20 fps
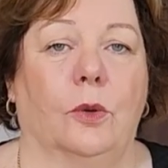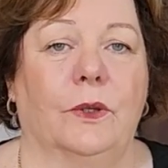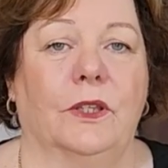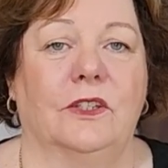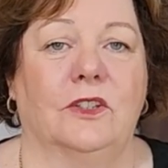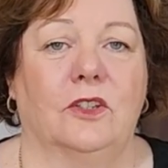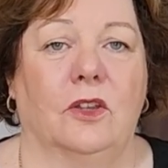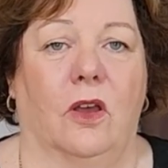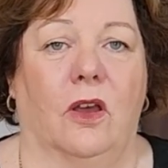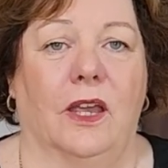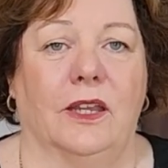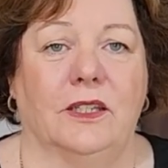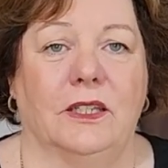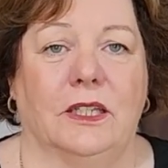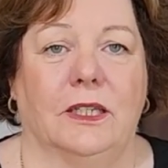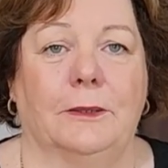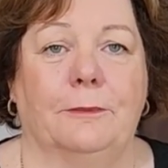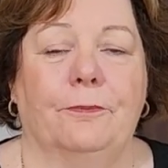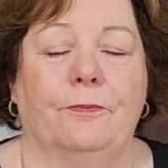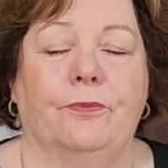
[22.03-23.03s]

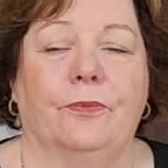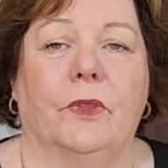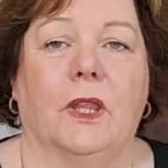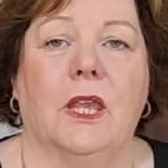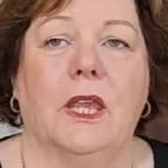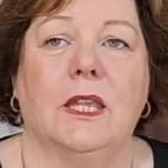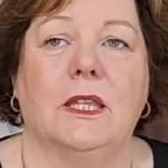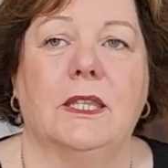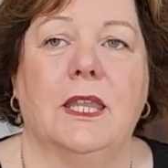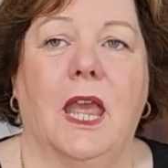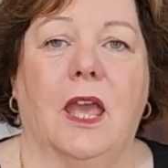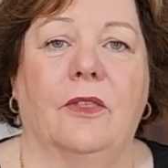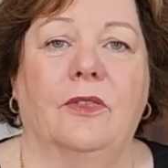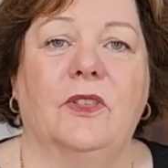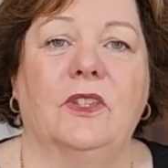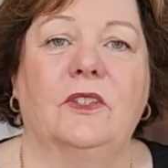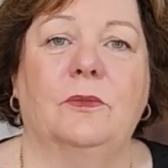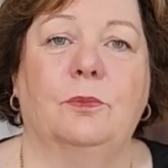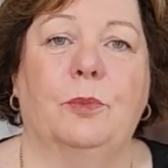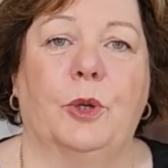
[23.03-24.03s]
exciting. Now,
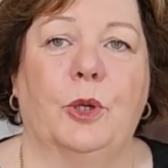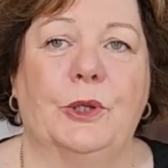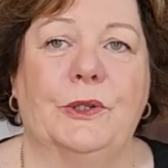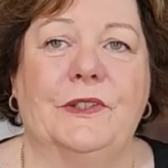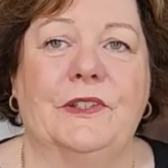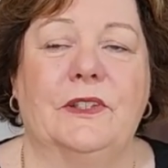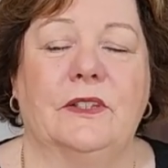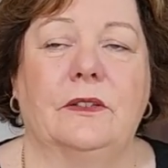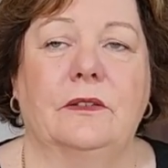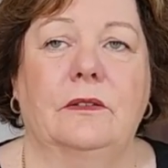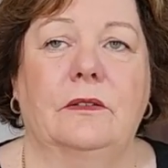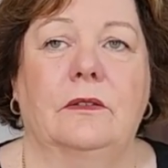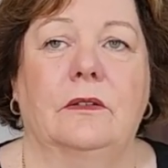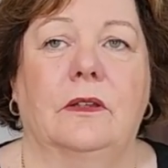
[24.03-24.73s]
this person